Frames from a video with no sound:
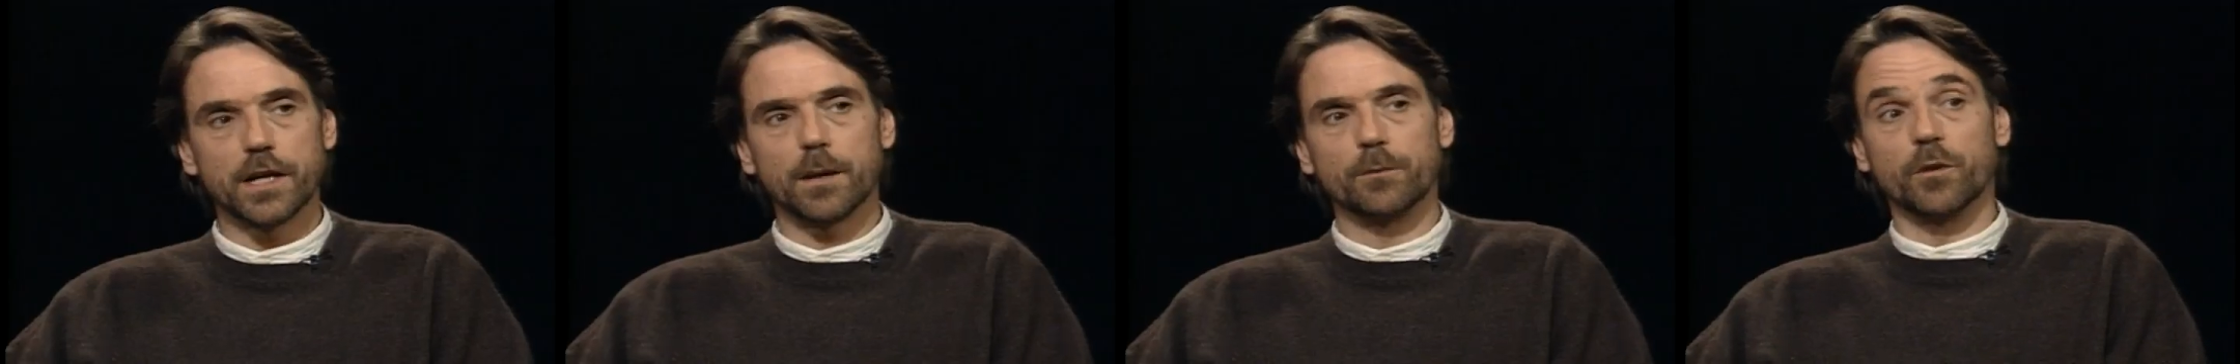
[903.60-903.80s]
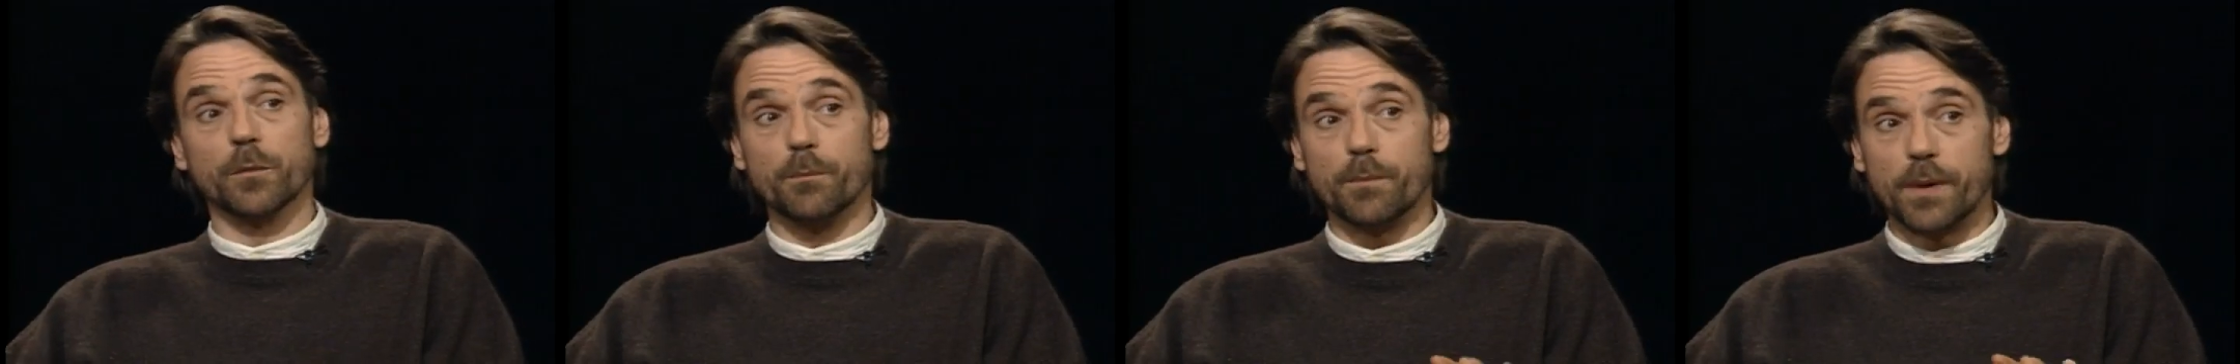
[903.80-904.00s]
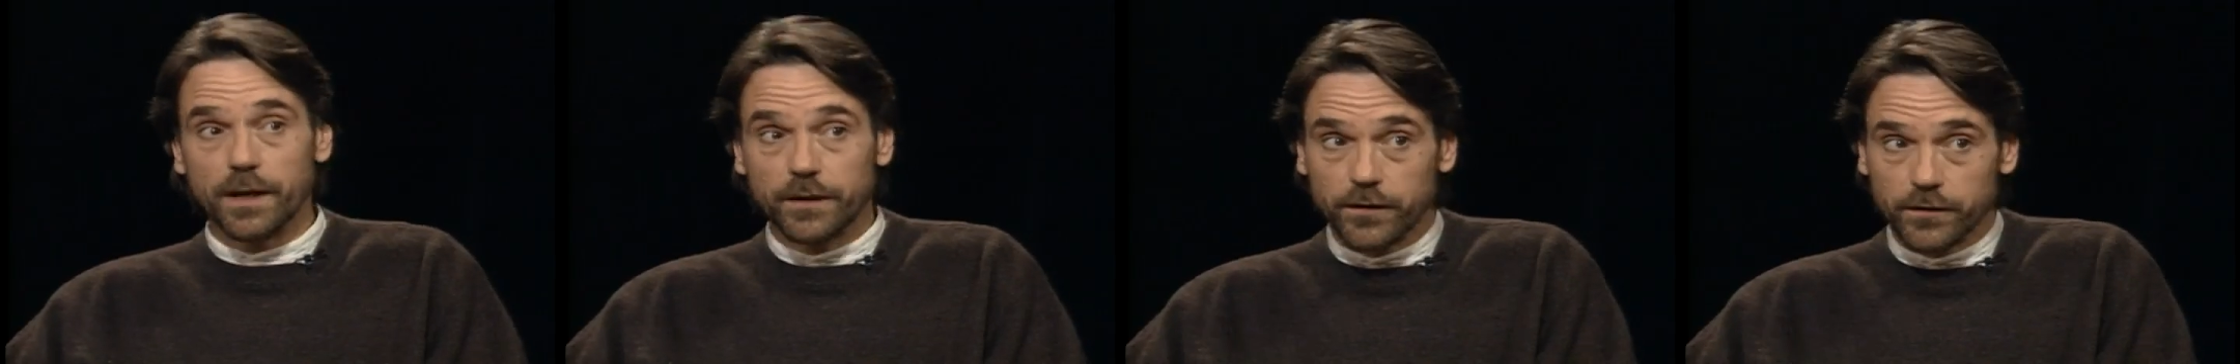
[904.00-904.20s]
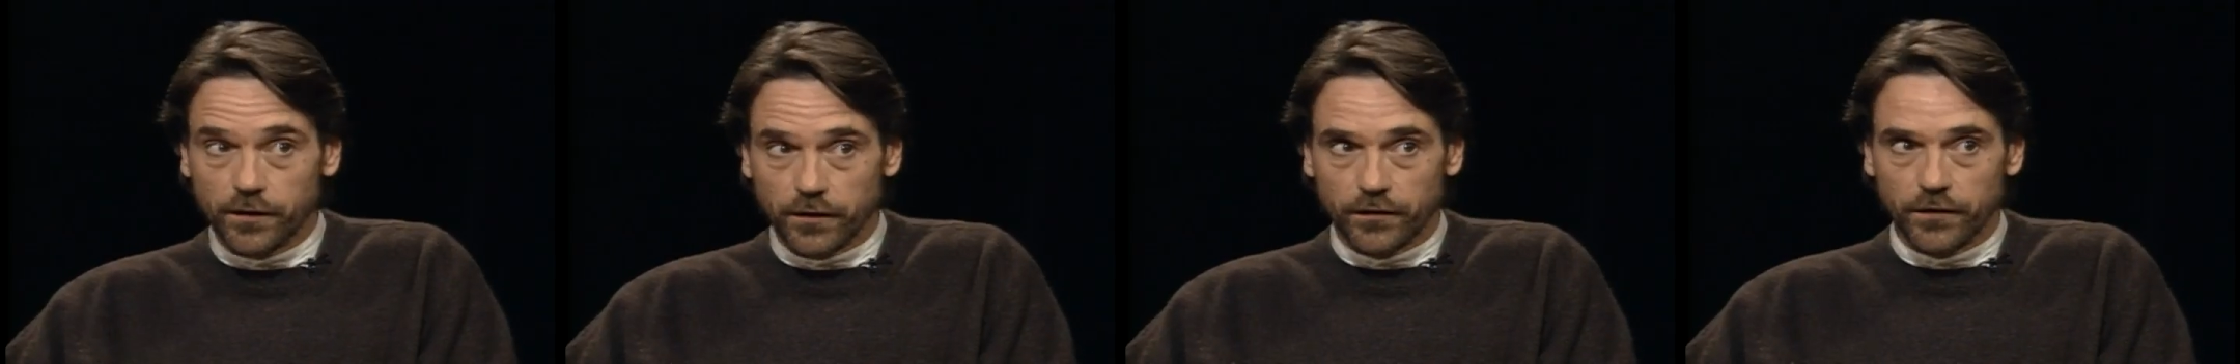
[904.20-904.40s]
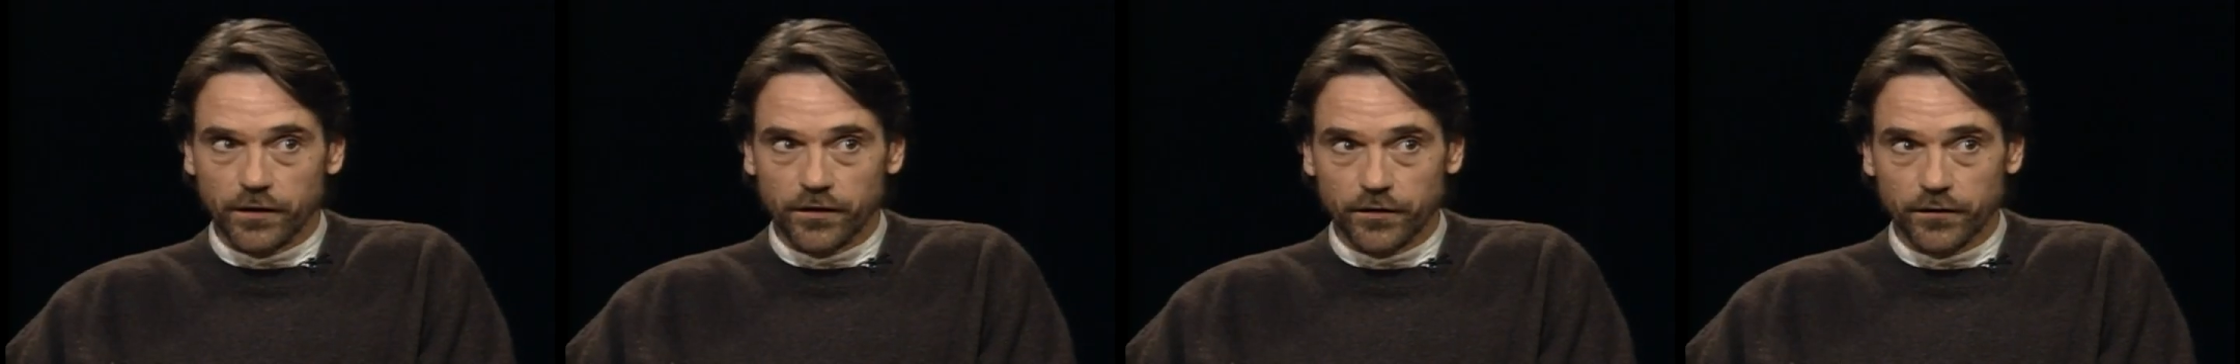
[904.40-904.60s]
come to better
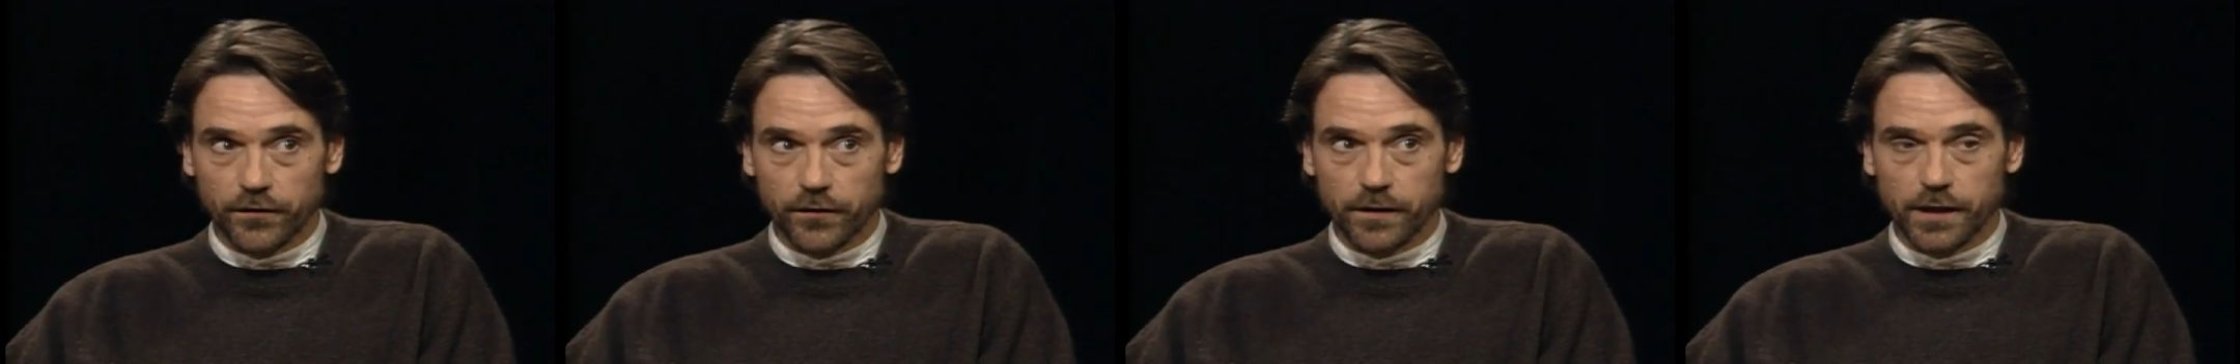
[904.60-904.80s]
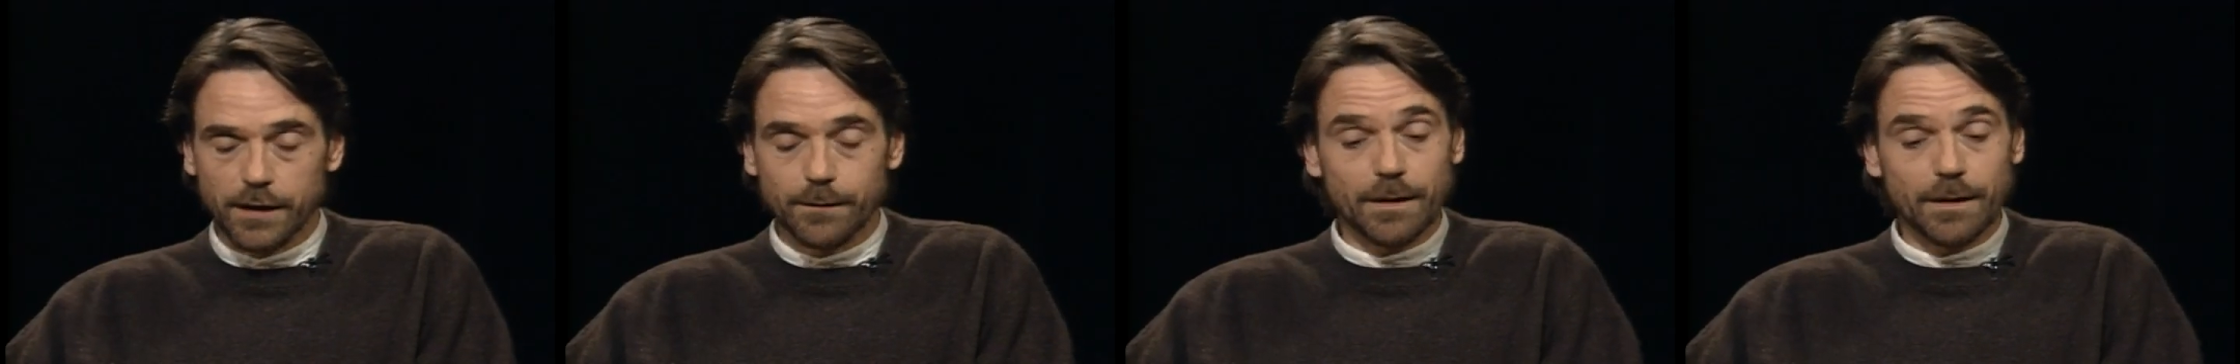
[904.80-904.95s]
decisions than him.